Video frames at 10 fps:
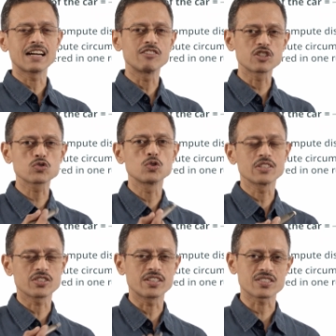covers so
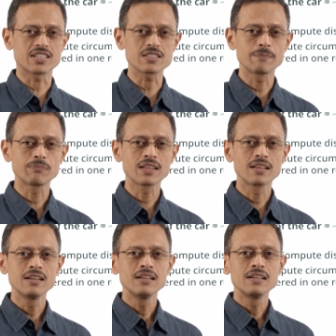much distance.
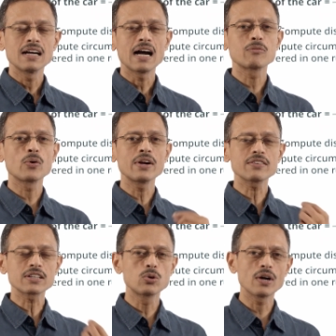I'm going to
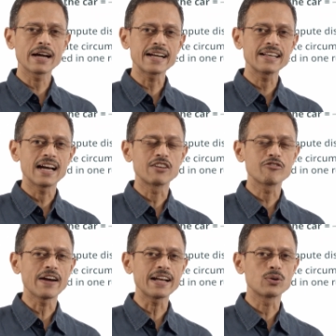go ahead and
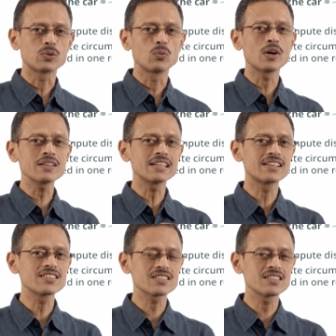find out what is the
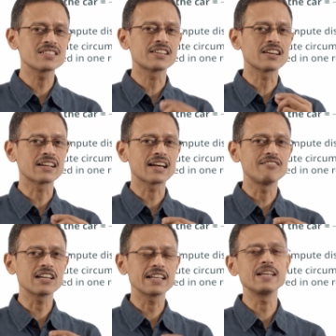distance that it will
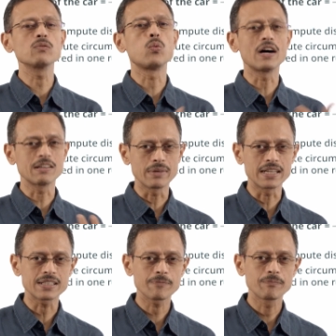cover in 1
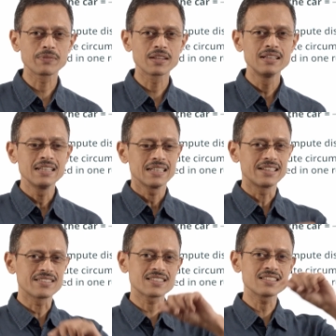minute.
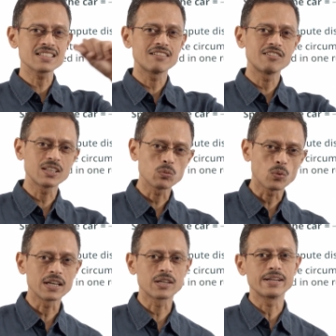Distance covered in
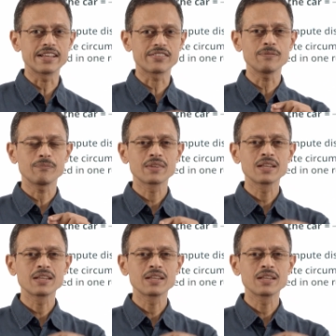one rotation